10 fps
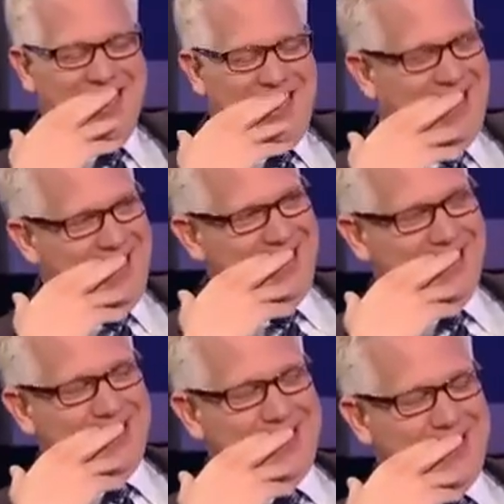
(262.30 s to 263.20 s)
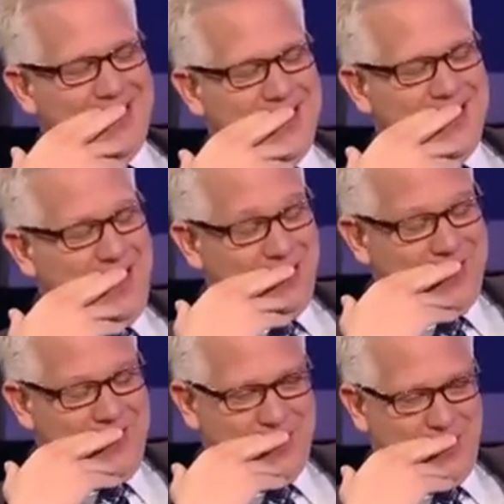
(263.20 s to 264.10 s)
I don't
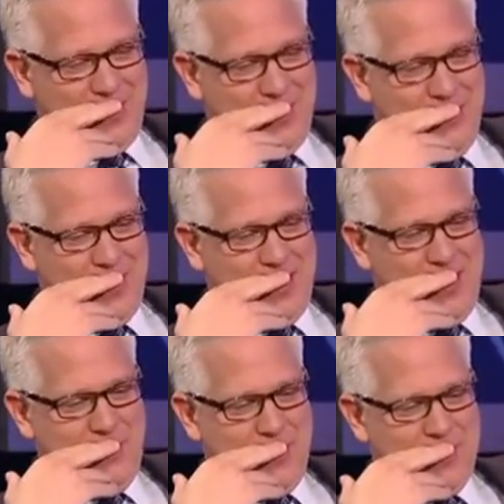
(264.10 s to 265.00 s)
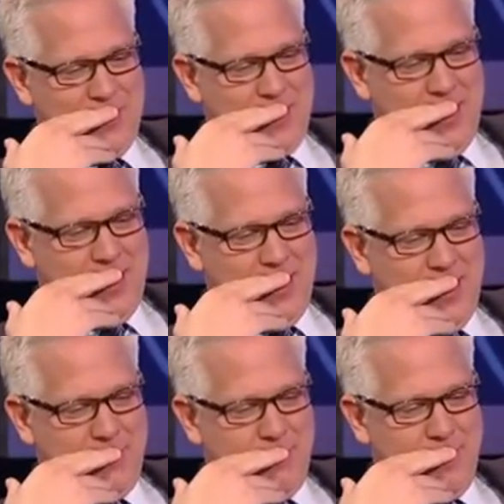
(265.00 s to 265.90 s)
think so. When he was
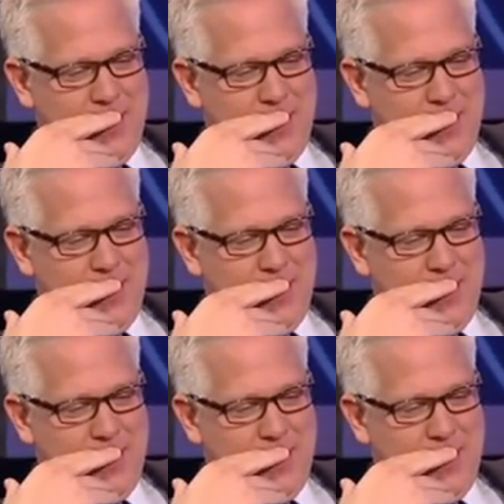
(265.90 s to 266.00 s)
a